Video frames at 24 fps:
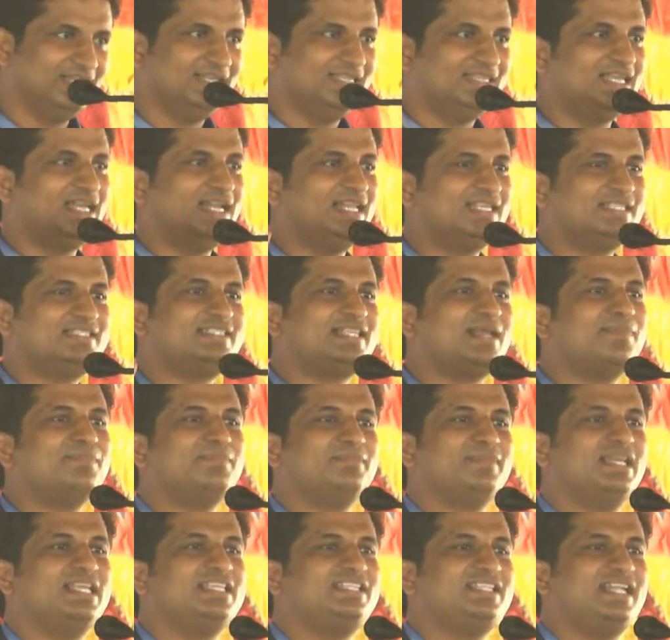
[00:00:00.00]
There is some
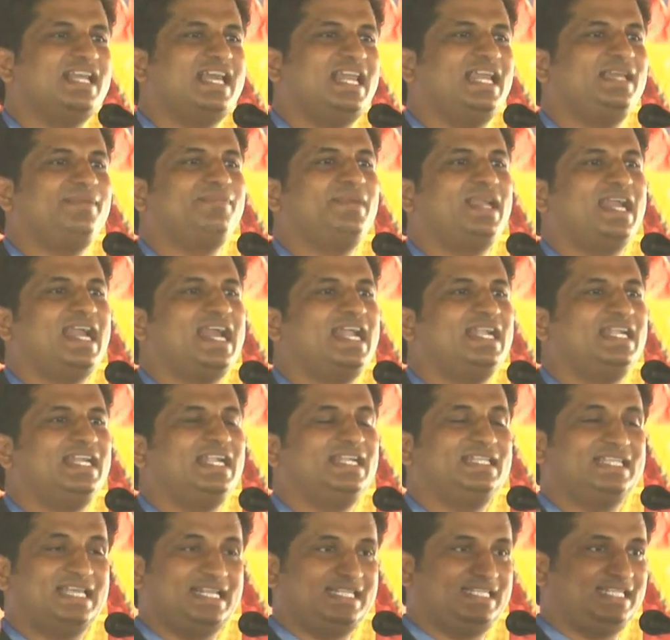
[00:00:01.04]
engineering behind
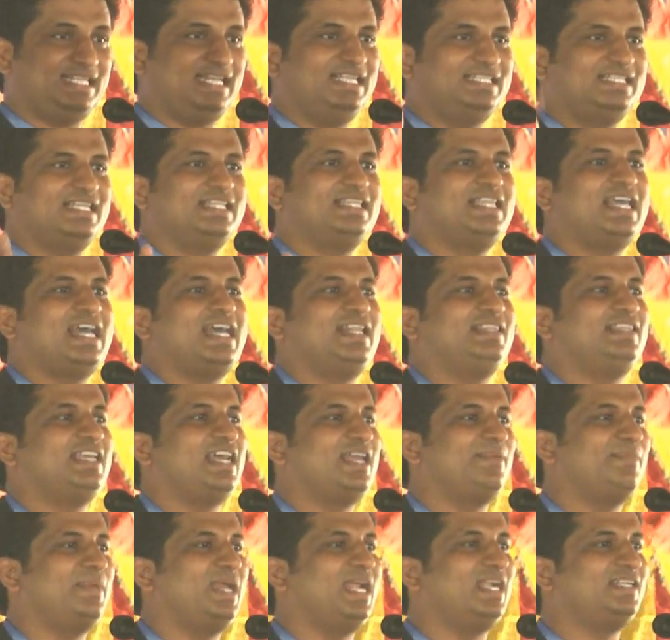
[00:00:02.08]
it. That's the reason they
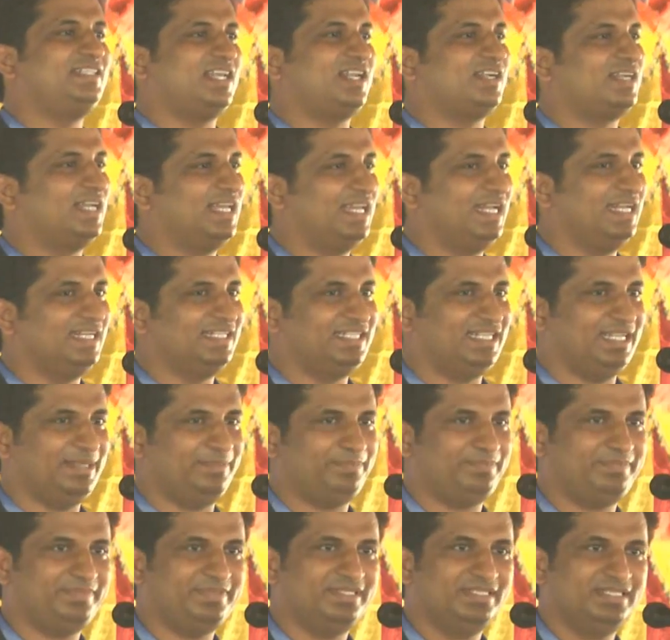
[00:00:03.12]
are made circular in shape.
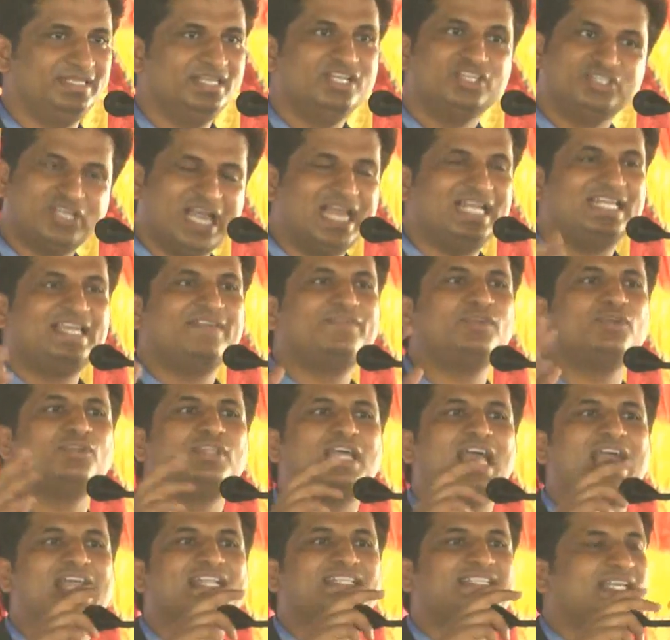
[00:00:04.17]
So I'll give you
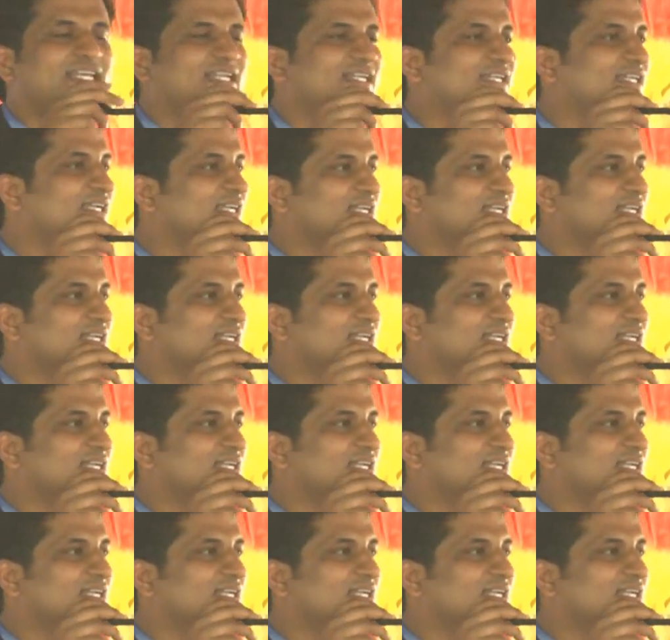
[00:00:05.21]
the answer.